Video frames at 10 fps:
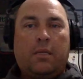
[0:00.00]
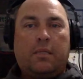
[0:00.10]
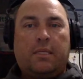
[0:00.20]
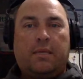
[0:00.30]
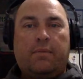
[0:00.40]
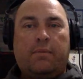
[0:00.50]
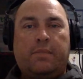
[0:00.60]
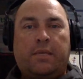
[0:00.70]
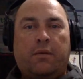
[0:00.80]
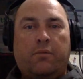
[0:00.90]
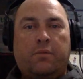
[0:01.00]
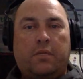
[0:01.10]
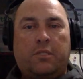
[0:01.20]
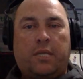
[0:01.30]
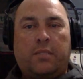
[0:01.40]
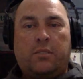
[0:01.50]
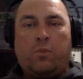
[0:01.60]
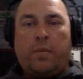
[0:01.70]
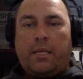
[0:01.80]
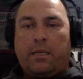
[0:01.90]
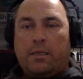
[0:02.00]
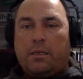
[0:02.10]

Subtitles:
to give themselves a chance to win it.